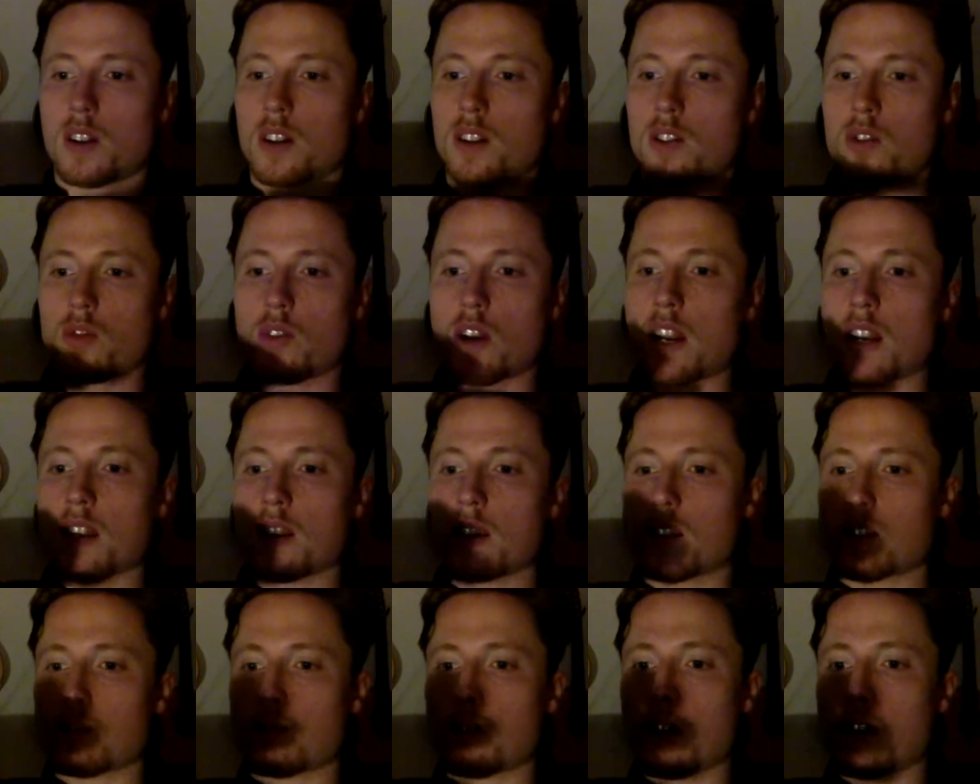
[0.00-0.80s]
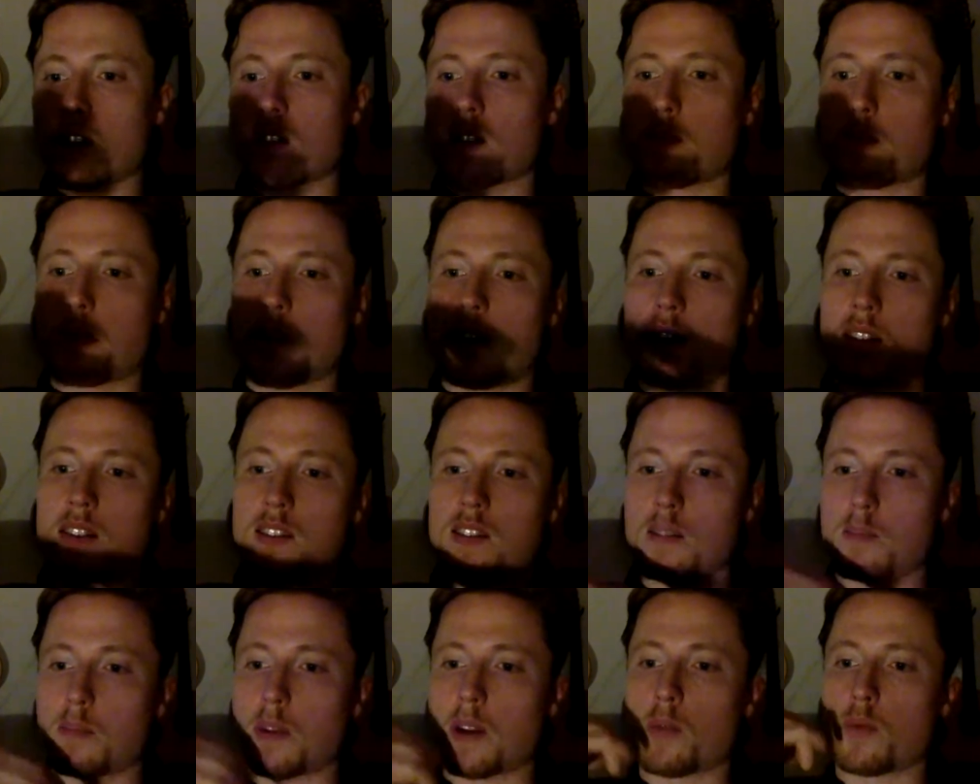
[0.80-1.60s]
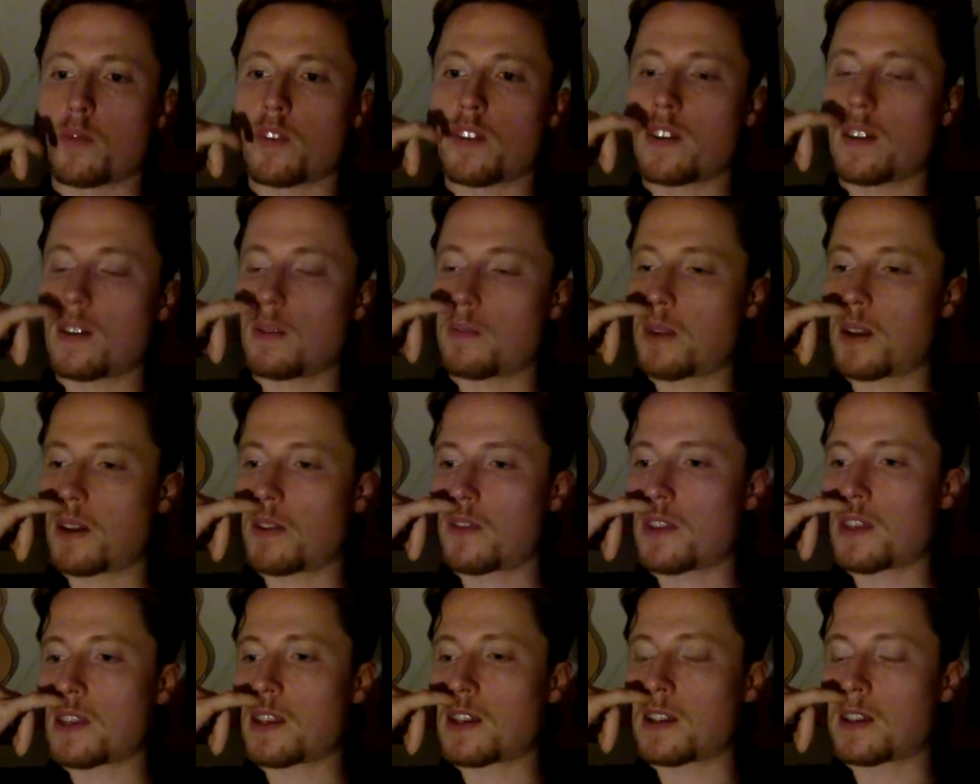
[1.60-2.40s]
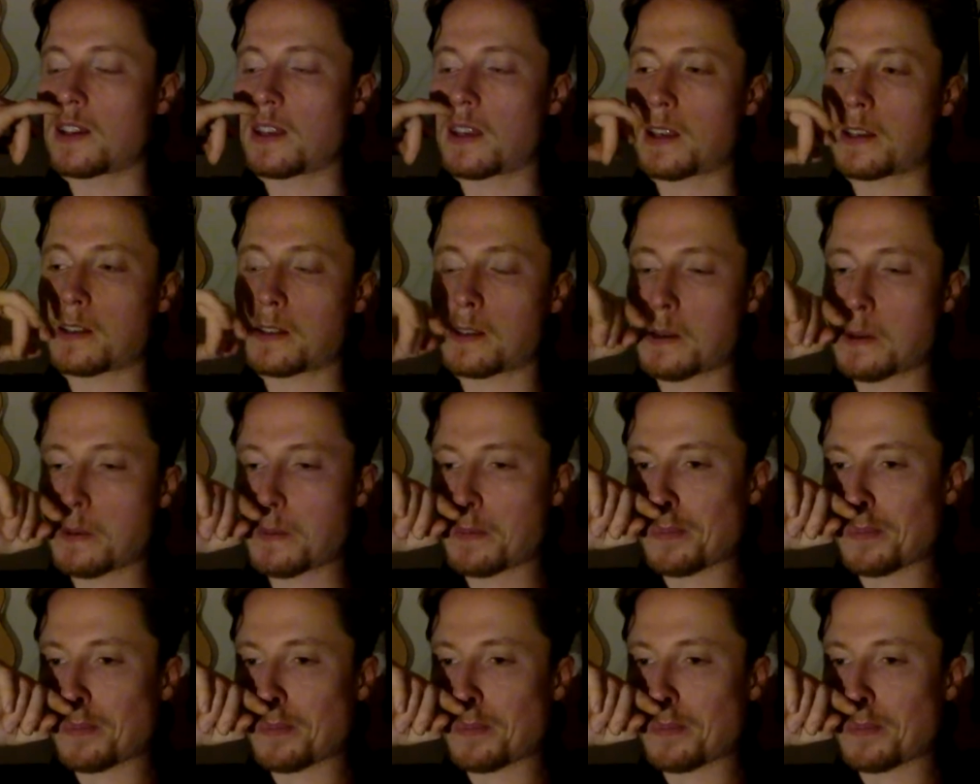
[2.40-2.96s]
tried it as well in the past in my vegan days.